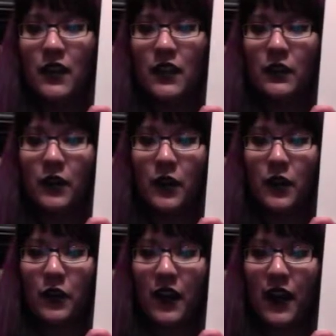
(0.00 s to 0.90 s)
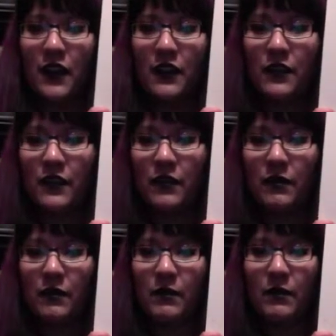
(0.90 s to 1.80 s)
photograph
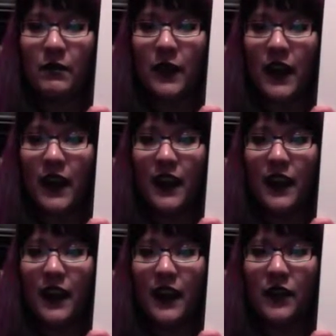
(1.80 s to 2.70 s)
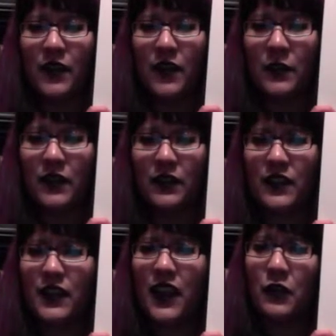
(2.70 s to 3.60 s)
by a famous
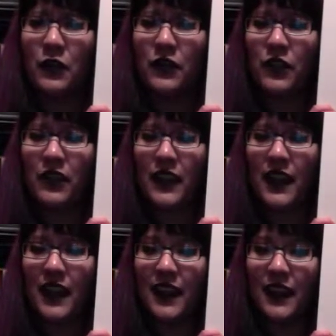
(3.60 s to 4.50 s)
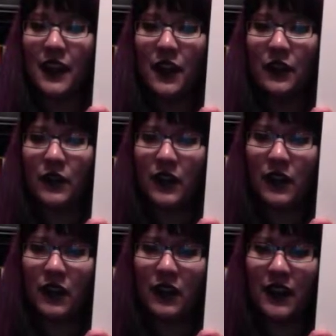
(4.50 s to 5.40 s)
photographer that I cannot
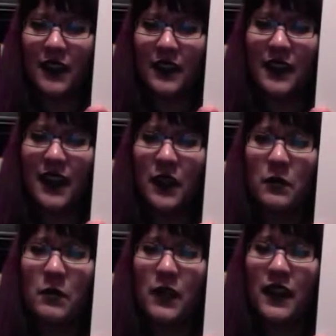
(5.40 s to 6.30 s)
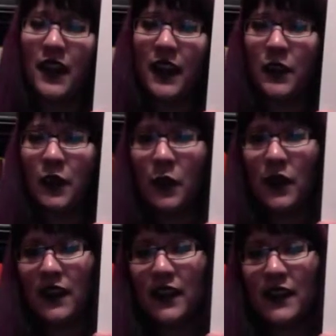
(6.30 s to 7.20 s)
recall his name, but I know
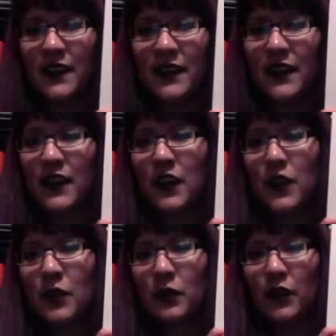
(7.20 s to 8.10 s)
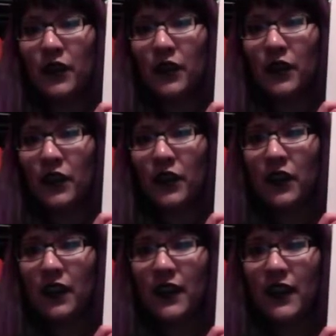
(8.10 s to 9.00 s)
his brother
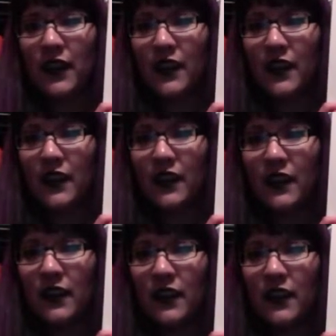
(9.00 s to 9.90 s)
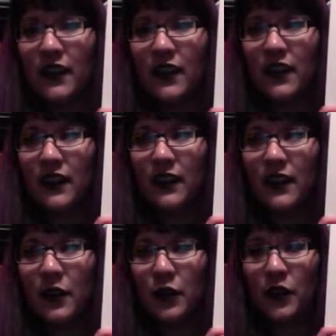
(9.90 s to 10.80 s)
is
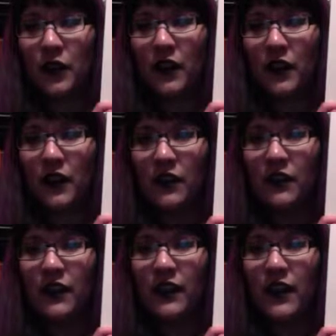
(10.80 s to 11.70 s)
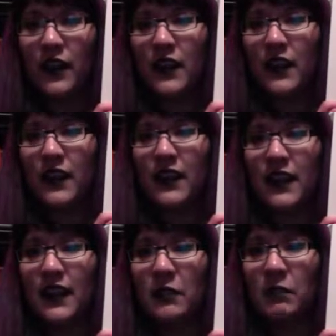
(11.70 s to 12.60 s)
the owner of
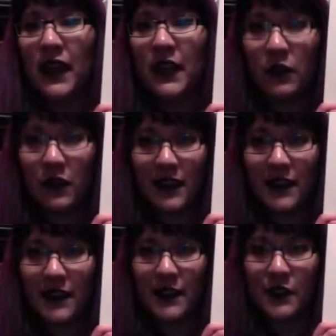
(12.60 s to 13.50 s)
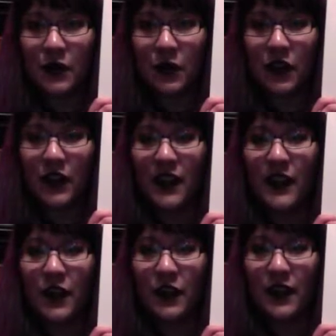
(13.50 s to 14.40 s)
the Mangelson store
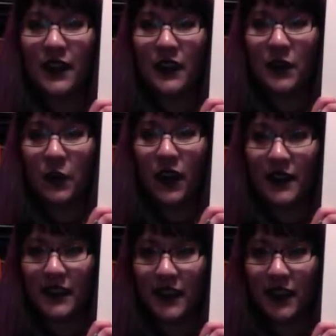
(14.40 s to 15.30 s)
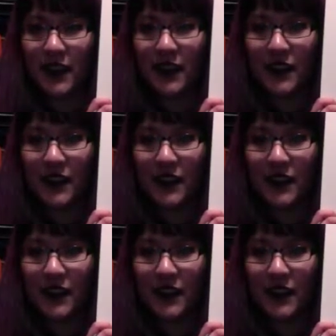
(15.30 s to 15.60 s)
here in Nebraska.